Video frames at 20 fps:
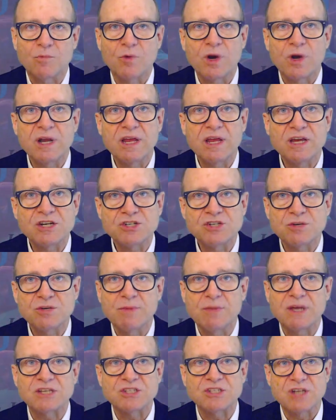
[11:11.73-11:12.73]
radiation
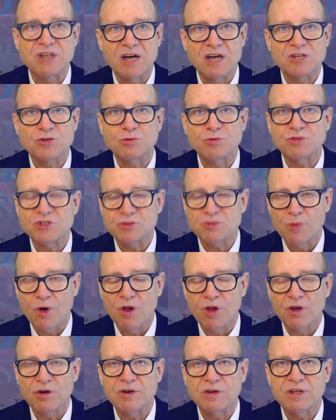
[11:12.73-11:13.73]
makes nodules
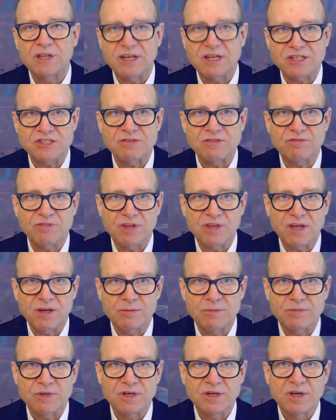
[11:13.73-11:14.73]
smaller and less inflamed.